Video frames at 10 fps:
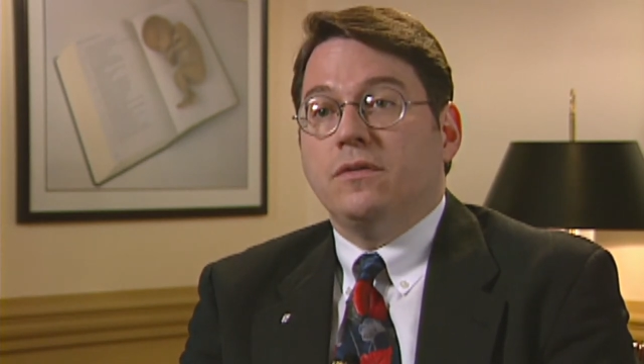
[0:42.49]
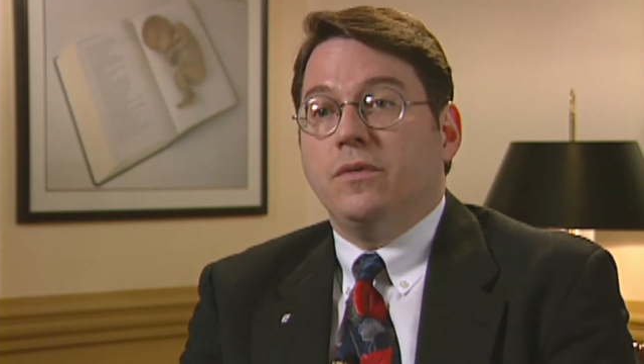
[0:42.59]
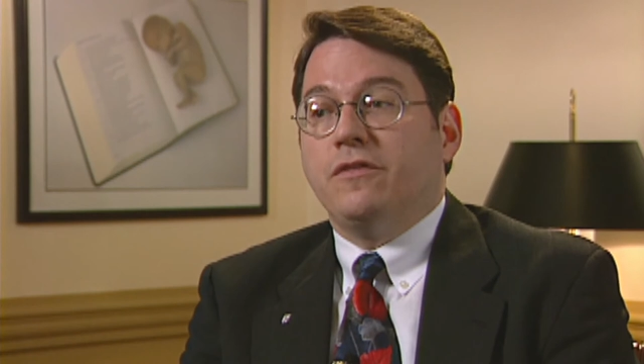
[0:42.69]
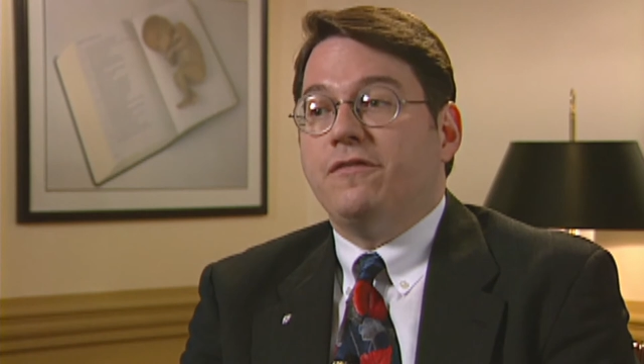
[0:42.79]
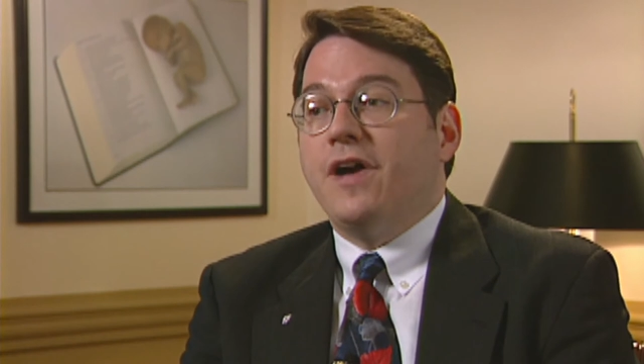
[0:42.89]

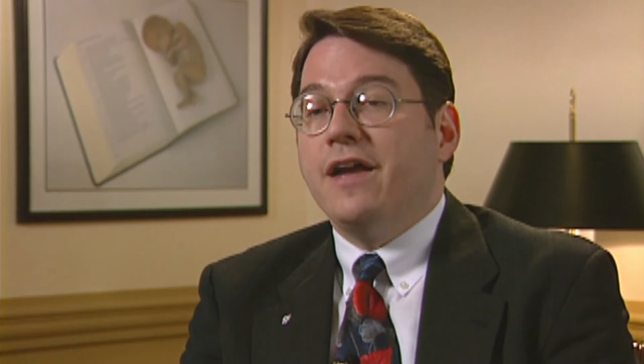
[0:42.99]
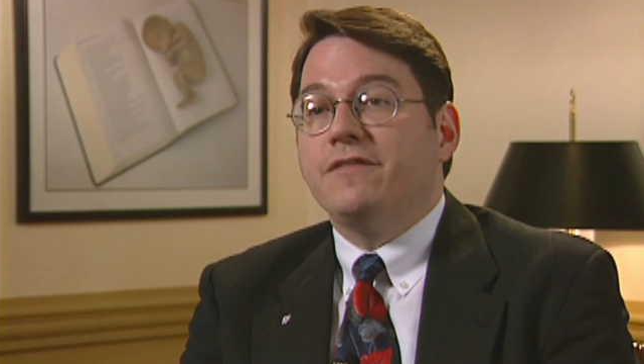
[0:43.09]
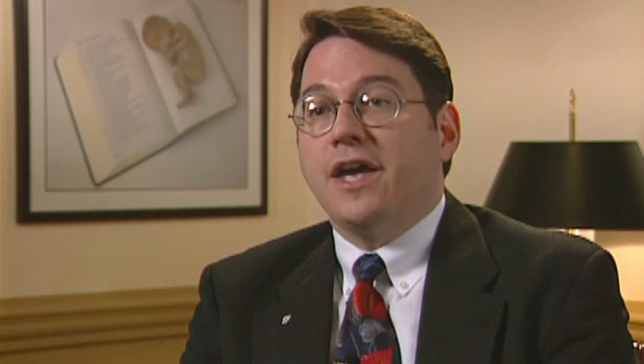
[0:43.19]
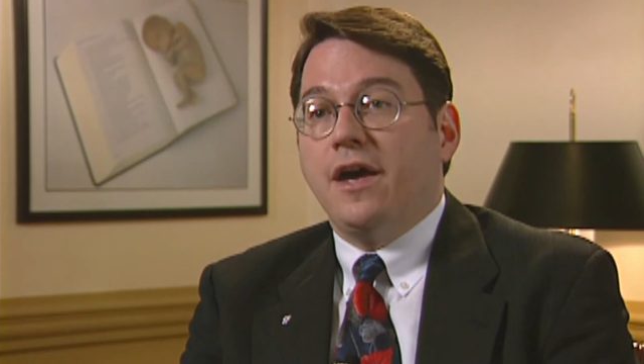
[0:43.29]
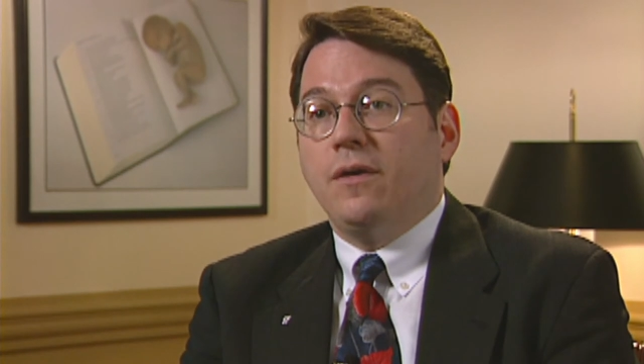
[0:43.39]
with five
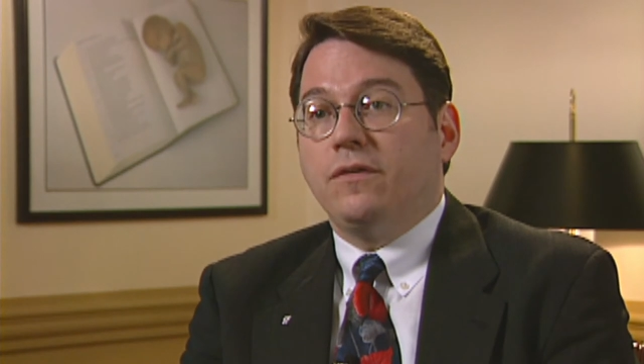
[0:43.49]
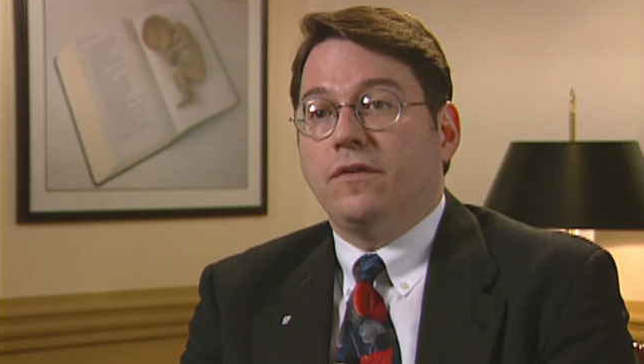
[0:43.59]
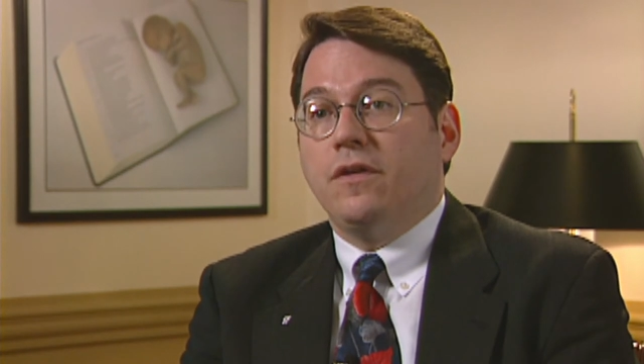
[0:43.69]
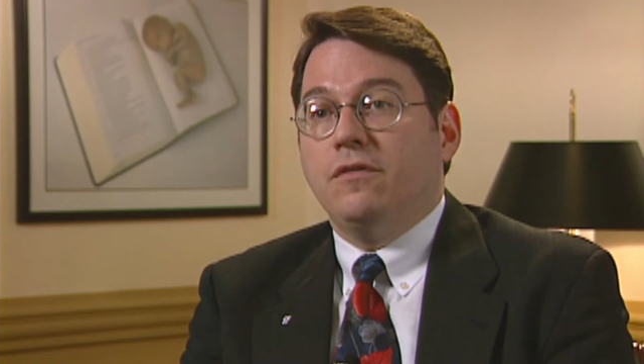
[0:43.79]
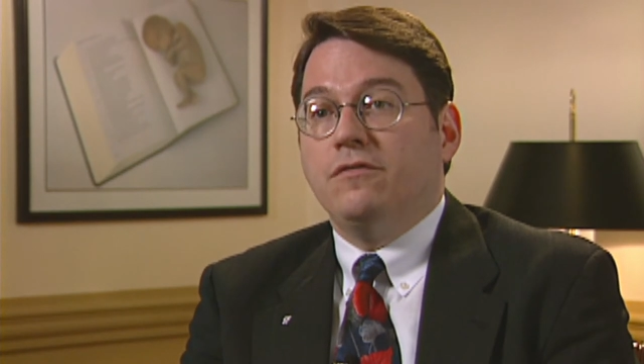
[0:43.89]
counts
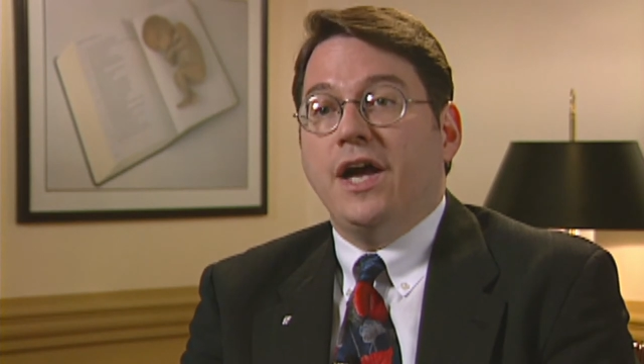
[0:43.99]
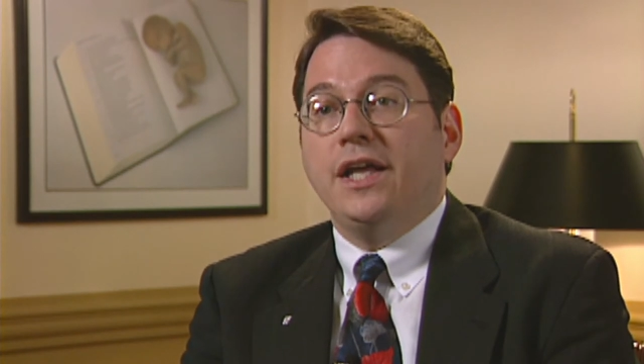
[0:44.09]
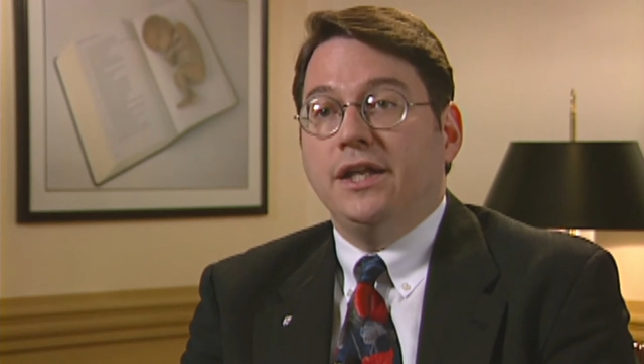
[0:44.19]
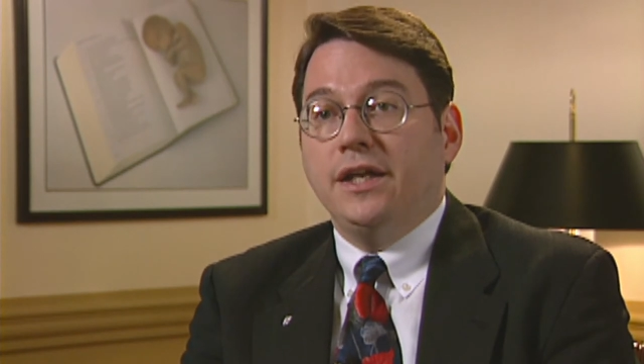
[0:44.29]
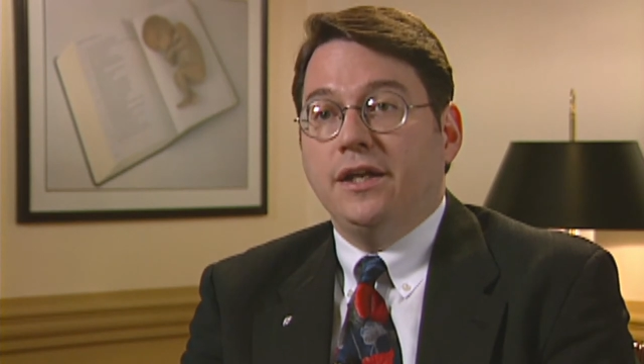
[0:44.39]
of
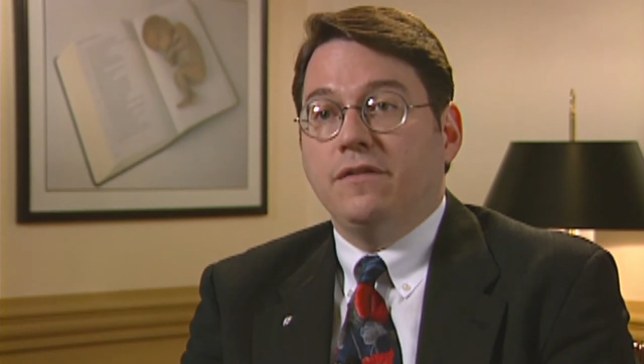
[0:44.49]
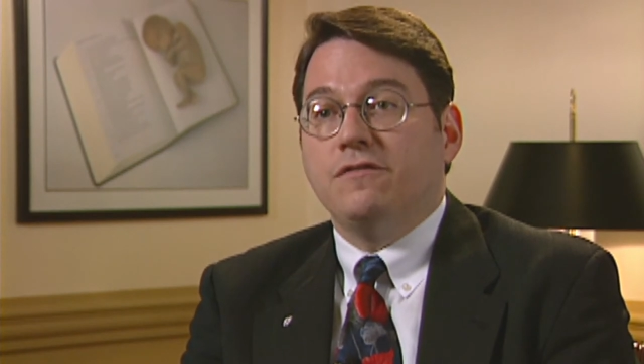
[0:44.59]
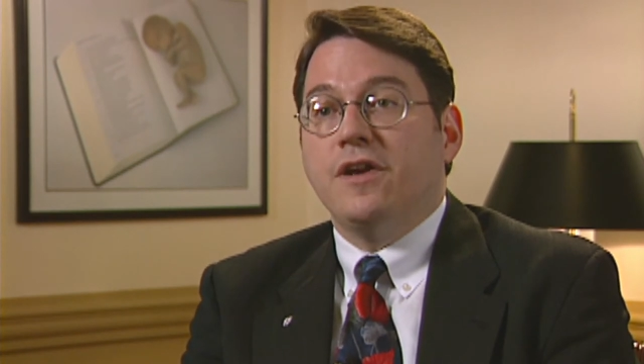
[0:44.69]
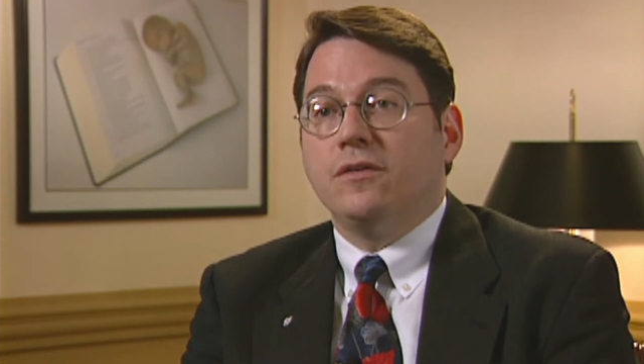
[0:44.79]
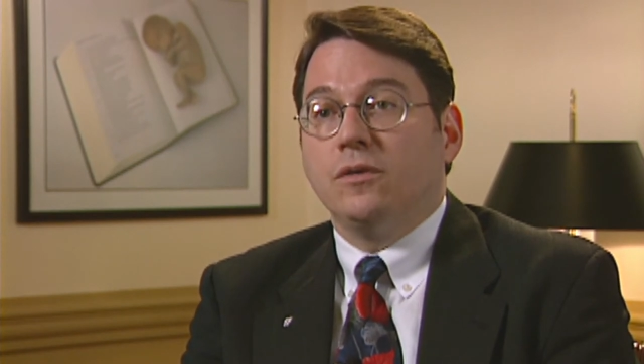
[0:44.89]
violating the
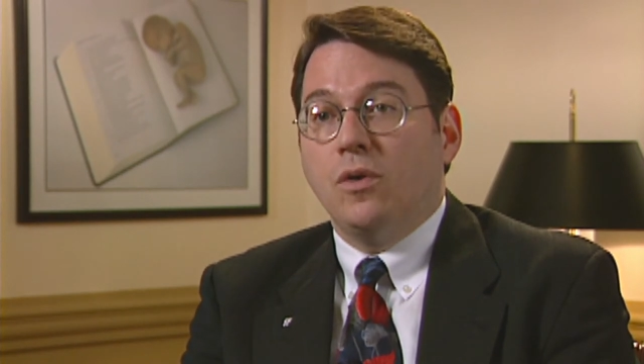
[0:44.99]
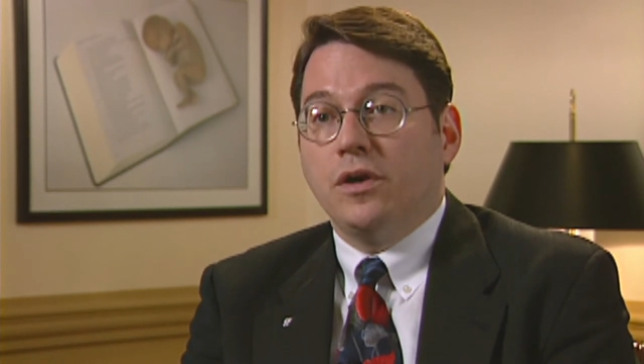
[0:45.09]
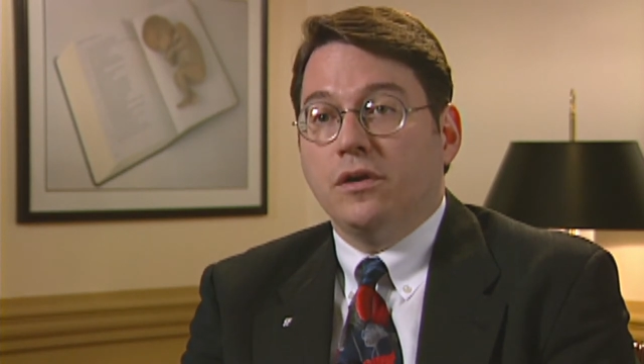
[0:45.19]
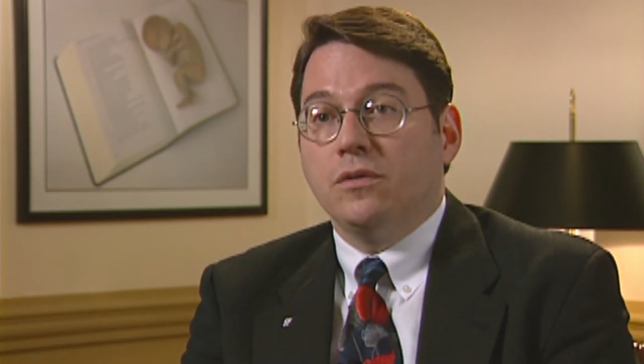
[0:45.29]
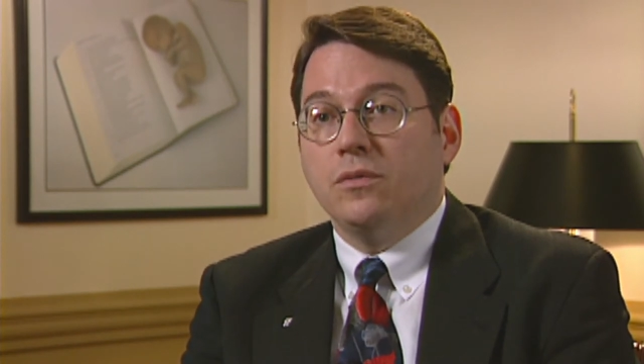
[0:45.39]
federal order,